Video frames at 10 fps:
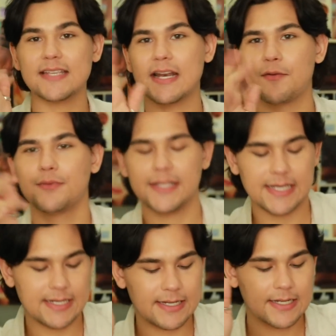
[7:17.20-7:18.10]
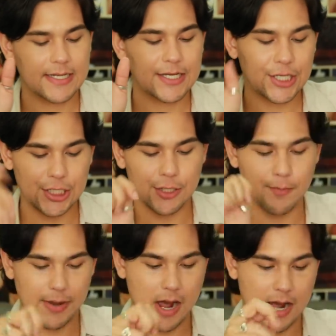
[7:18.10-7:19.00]
sent a really
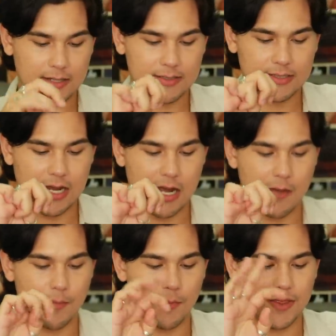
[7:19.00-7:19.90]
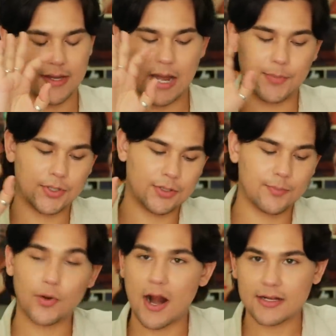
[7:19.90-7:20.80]
cute box um, with a
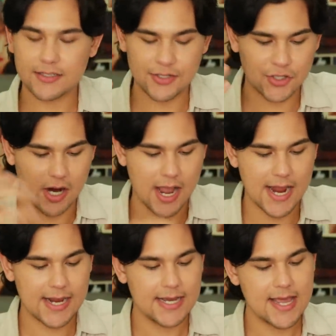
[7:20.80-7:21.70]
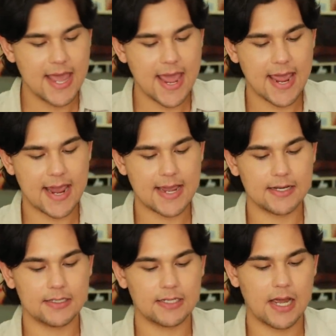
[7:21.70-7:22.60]
couple products to try
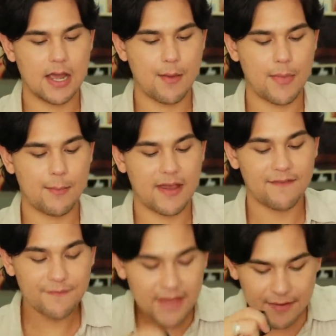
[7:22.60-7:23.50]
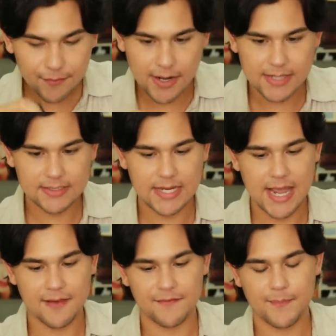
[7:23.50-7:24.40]
and um, my favorites
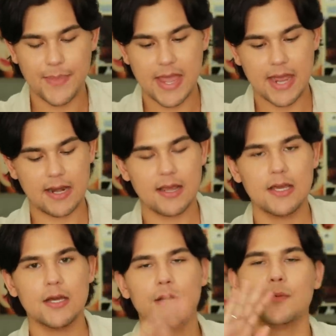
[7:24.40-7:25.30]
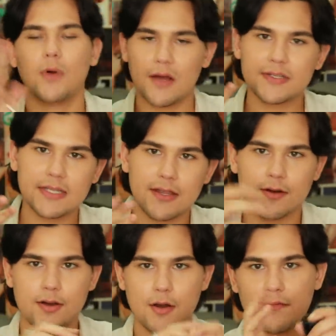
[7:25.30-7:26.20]
have been Obviously
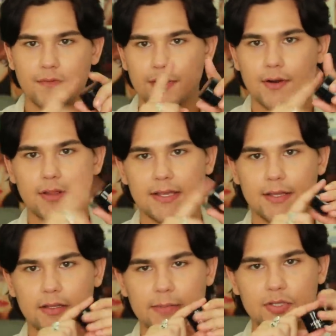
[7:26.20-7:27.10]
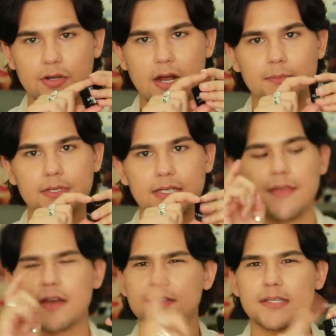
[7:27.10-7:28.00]
they're known for like their lip scrubs.
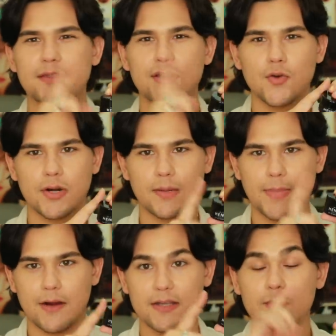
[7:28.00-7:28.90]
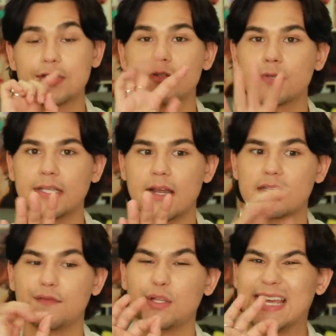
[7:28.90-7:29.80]
They also sent the Nordic Berries, which is really
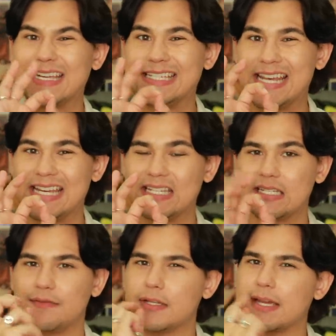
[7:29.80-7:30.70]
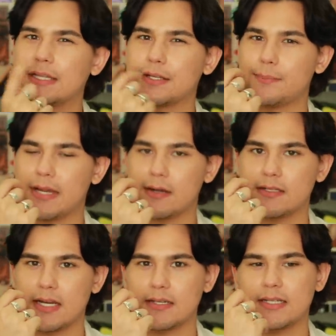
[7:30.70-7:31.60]
nice if you like a tint, if you like a little berry
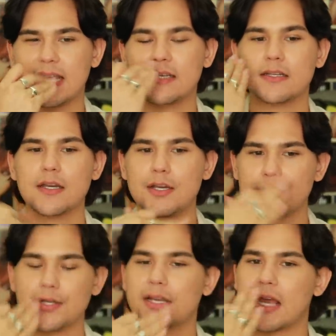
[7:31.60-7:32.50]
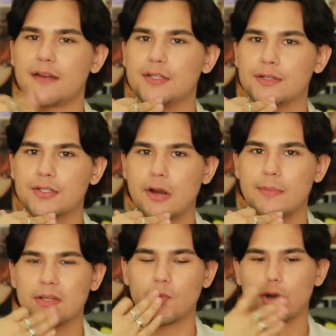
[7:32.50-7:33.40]
stain tint. So you could kind of do a
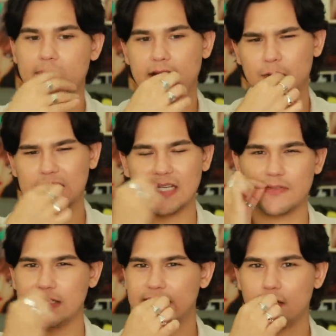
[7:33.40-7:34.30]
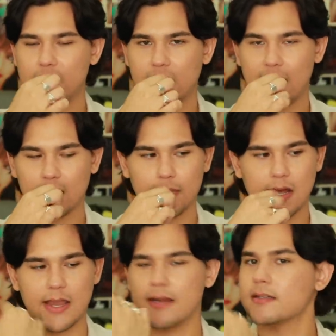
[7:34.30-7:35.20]
scrub in the morning and it would leave a little bit of color
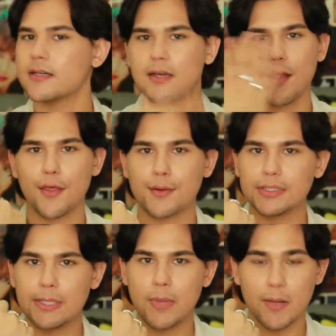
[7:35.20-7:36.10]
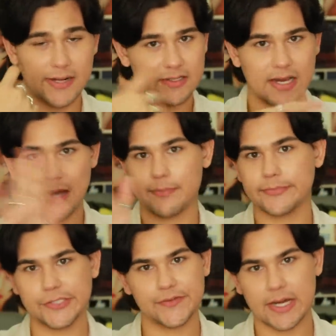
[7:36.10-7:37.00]
behind, throw a lip balm on top,
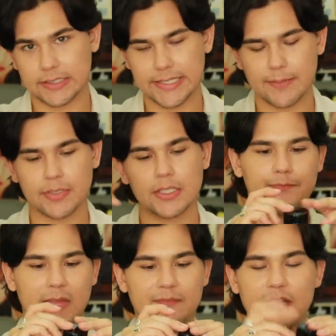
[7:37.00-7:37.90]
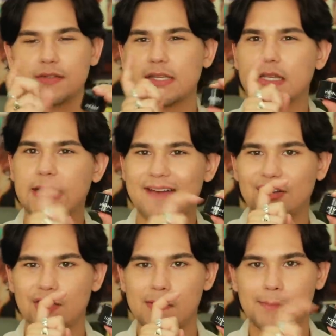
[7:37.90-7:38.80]
you've got a lip. I've been using the
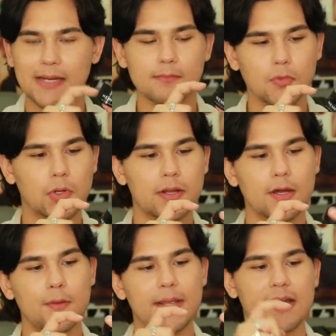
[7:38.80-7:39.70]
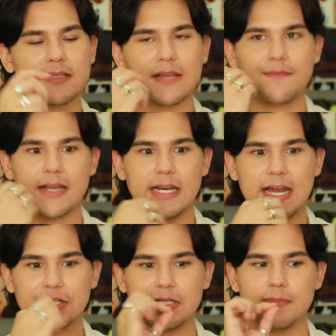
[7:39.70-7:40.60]
lavender and mint more though because I find it
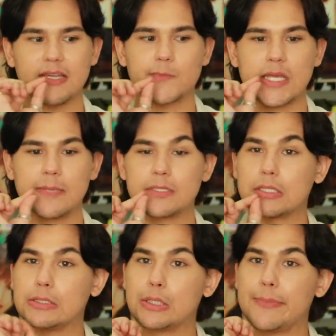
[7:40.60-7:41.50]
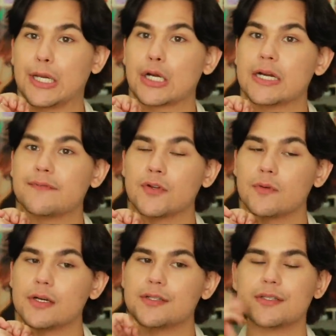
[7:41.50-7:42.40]
actually makes my lips look a little bigger
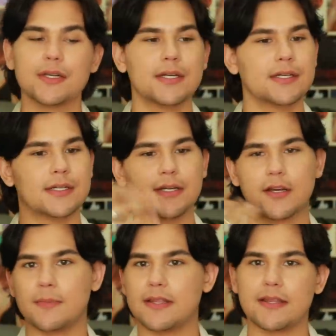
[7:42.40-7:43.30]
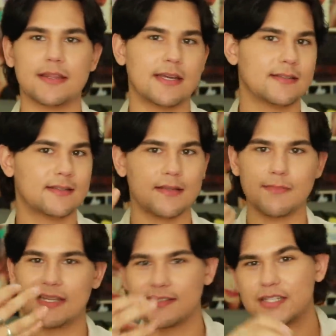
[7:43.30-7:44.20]
afterwards. It could be that that's the
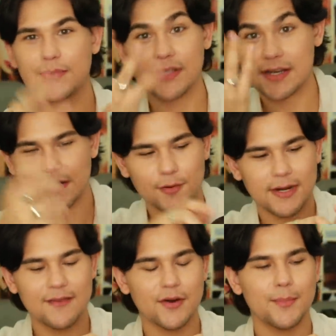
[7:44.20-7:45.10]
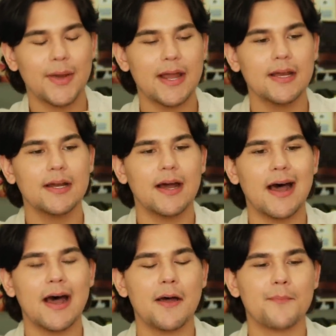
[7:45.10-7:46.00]
mint stimulating or whatever, but
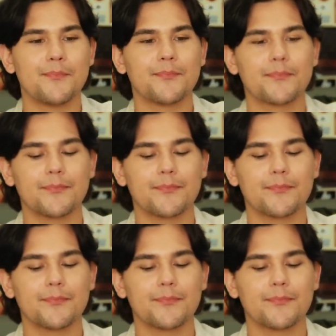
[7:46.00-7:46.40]
um,